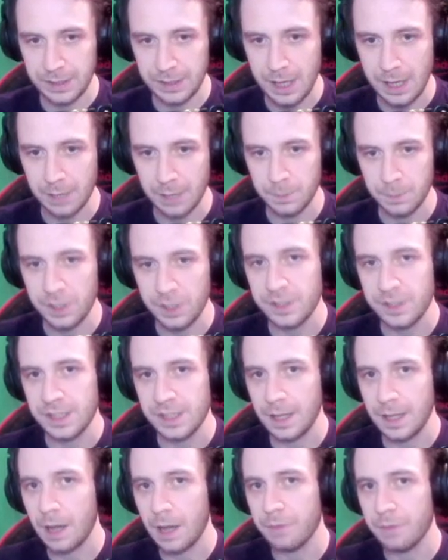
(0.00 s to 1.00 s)
You can see how
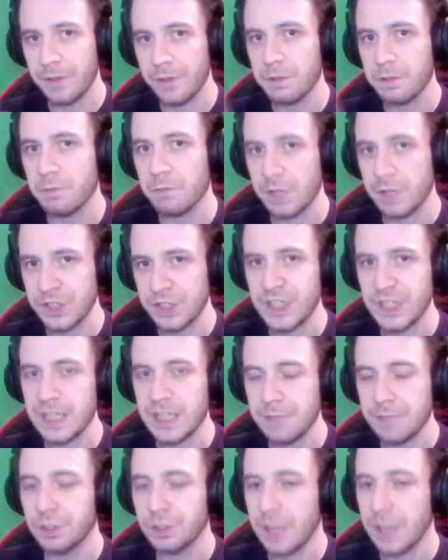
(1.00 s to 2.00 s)
very Resident
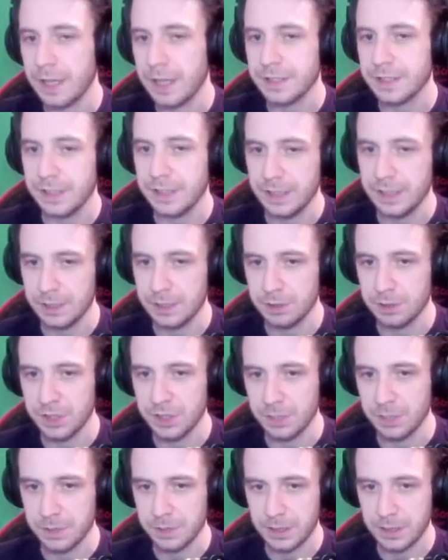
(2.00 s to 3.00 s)
Evil-esque it is in terms of the
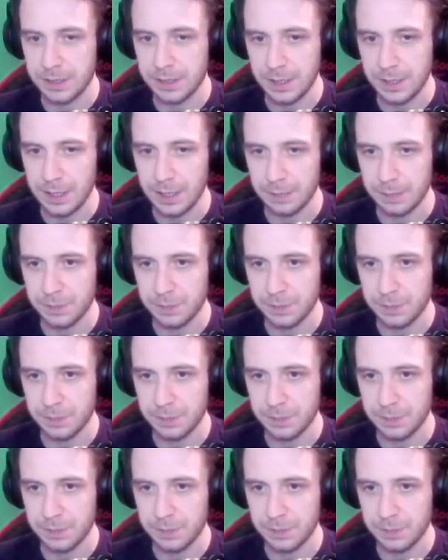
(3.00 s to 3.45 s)
key items here.